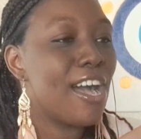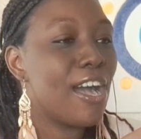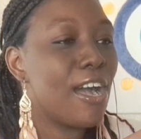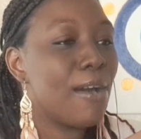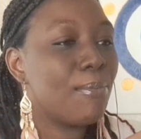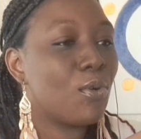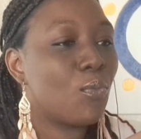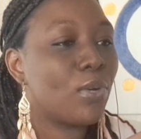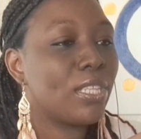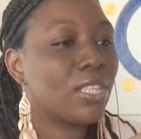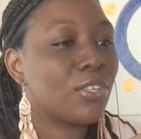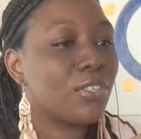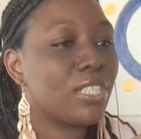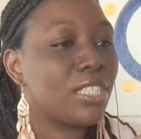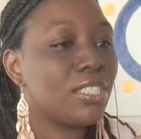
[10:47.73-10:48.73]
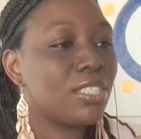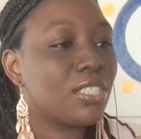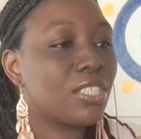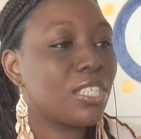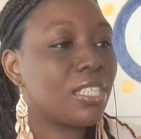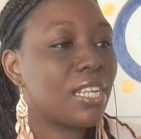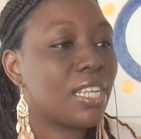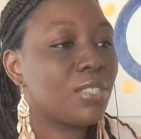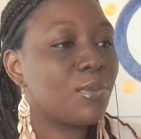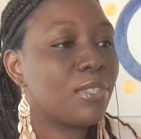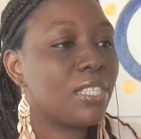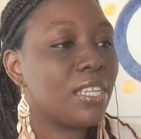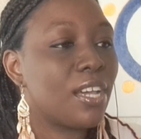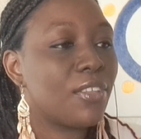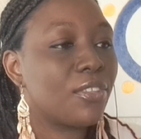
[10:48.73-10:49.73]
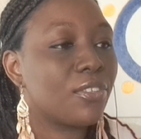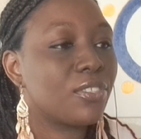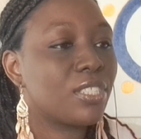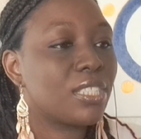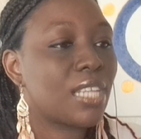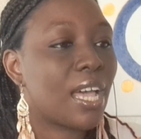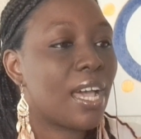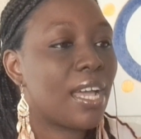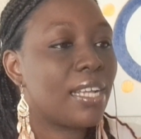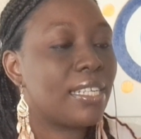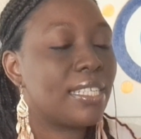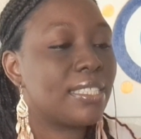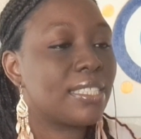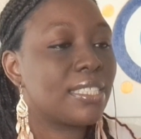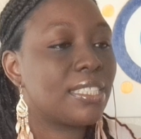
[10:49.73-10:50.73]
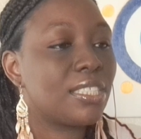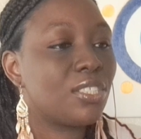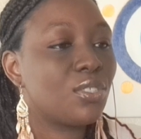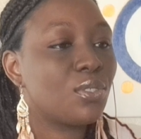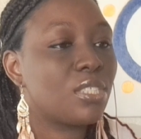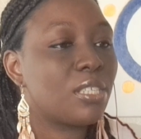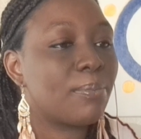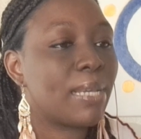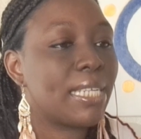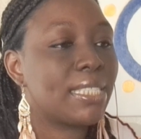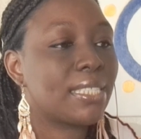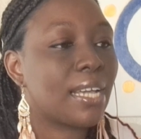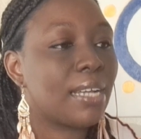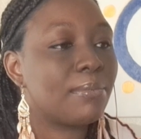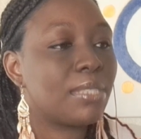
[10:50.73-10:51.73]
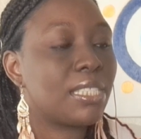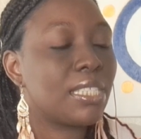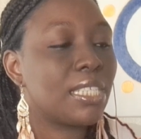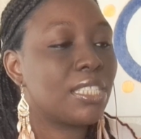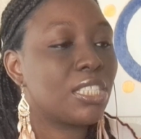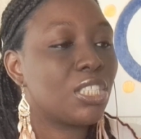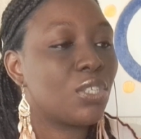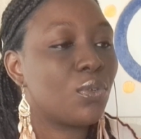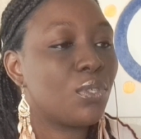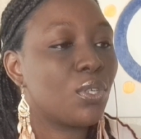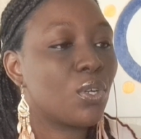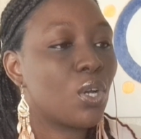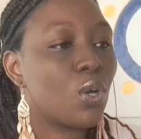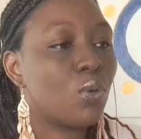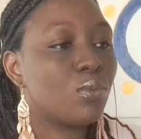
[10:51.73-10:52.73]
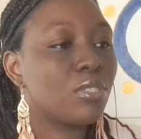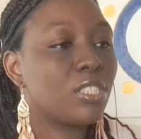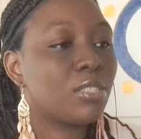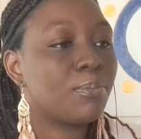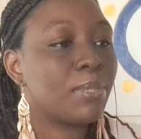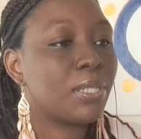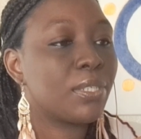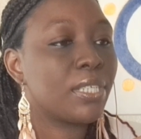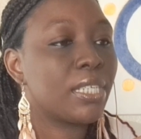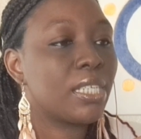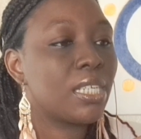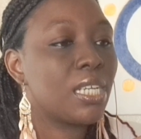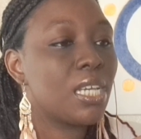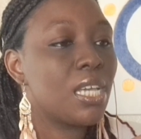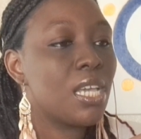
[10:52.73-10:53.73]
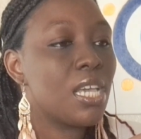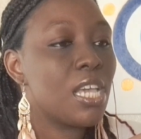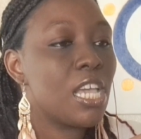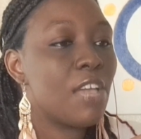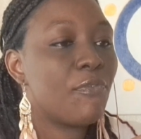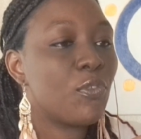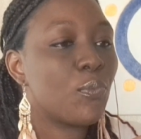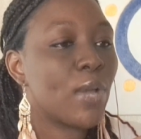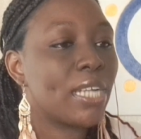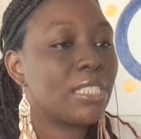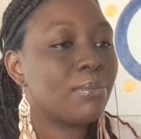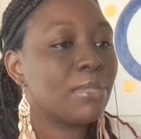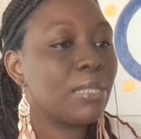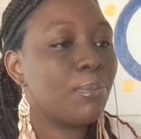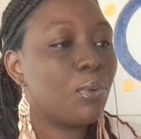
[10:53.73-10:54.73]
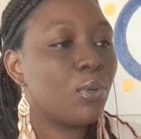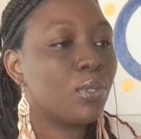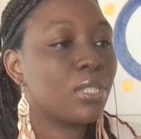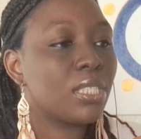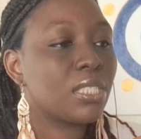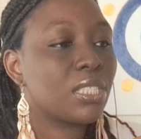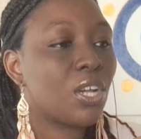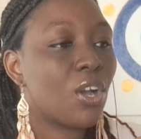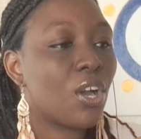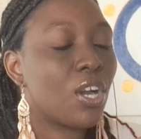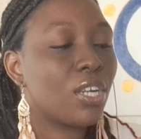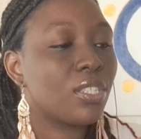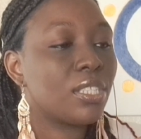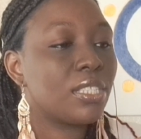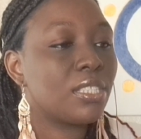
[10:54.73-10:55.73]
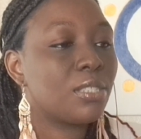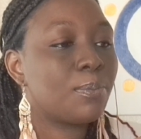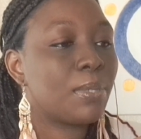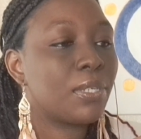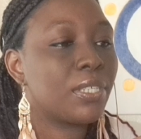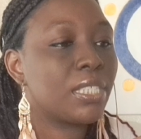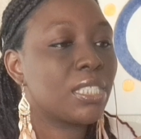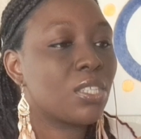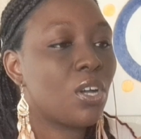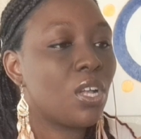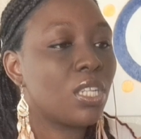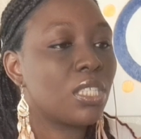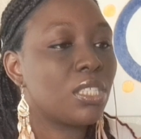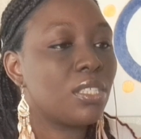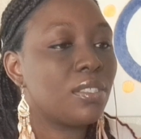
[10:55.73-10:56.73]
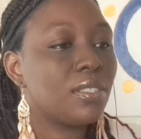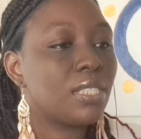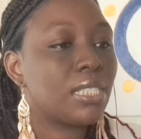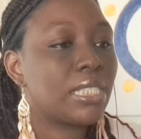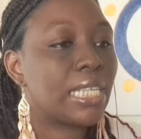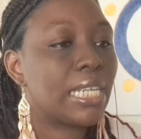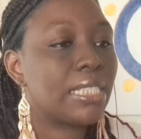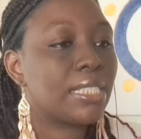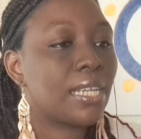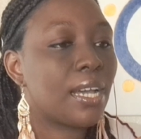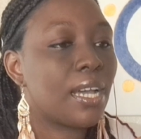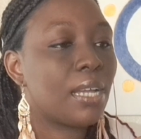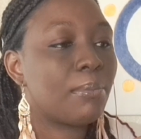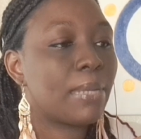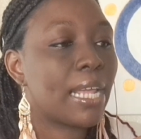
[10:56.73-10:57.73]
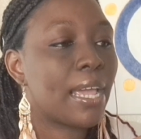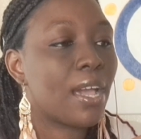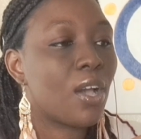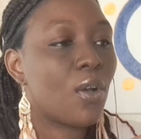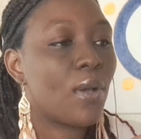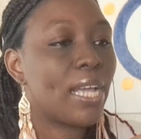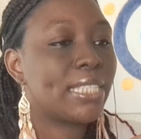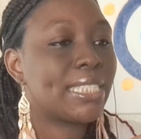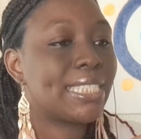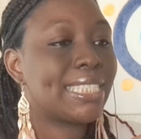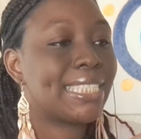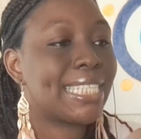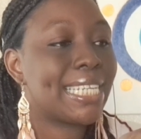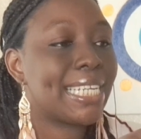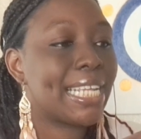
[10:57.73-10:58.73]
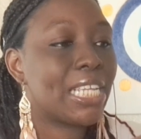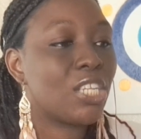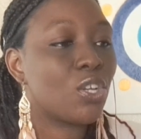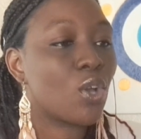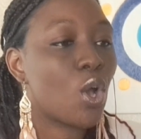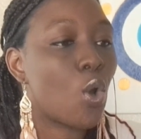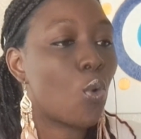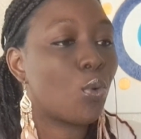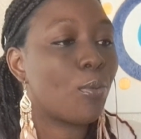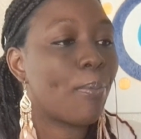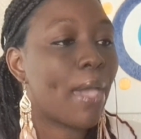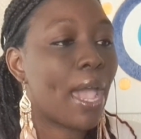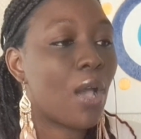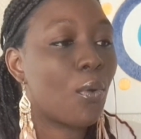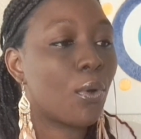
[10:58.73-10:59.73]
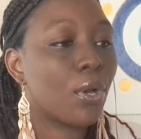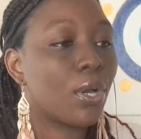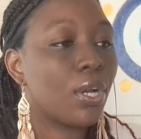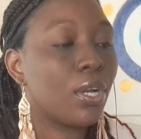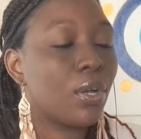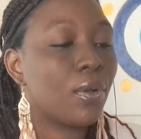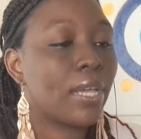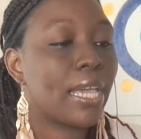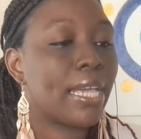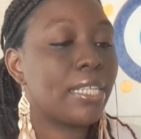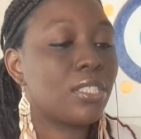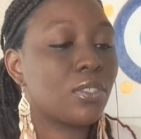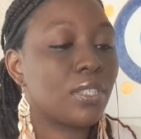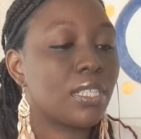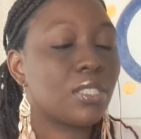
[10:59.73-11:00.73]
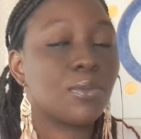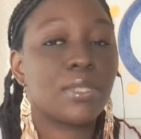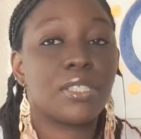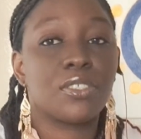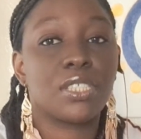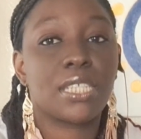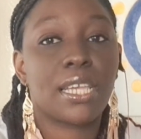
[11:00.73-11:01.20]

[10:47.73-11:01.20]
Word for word: um, when learning to connect with the other side, it's essential to make time to get to know your own spirit. If you randomly pulled this card, then Spirit is calling you to take time now and sit in your own power. Okay, so that's what they're